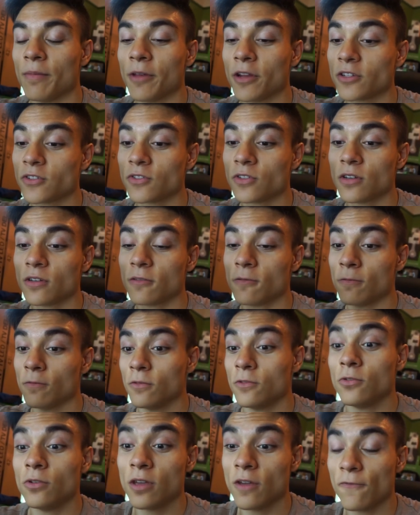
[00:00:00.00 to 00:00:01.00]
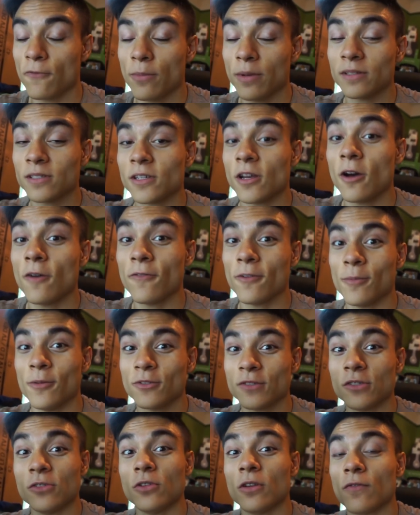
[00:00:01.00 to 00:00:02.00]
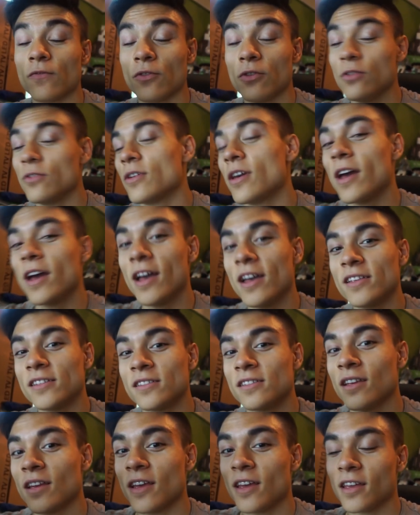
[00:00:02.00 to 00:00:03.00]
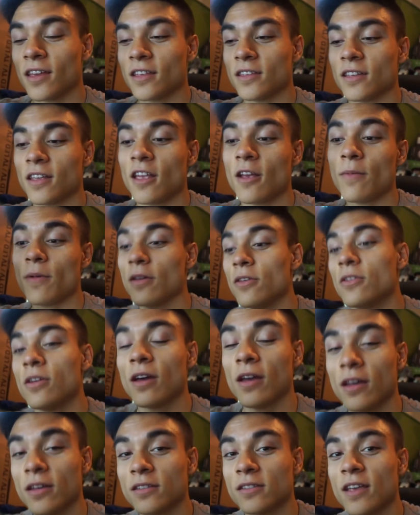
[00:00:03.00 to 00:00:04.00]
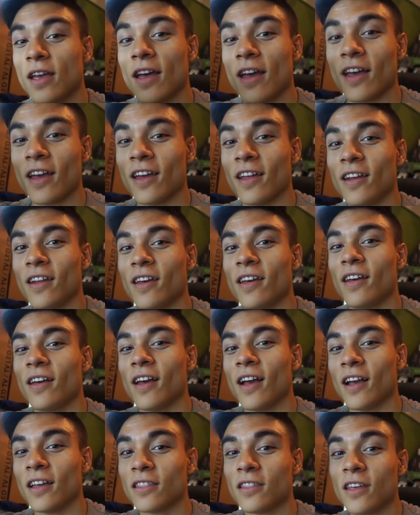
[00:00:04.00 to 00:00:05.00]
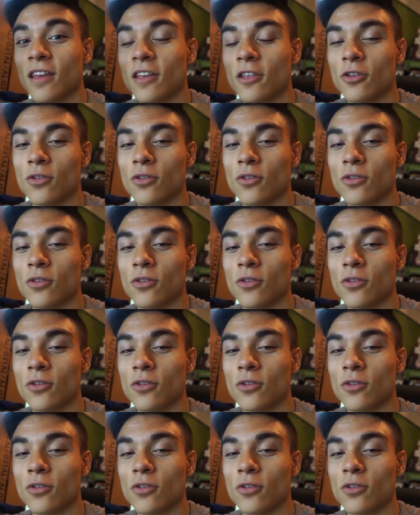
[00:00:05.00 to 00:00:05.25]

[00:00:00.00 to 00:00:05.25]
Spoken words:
not just doing it for myself, I'm also doing it for you guys, because I care about you guys, and I think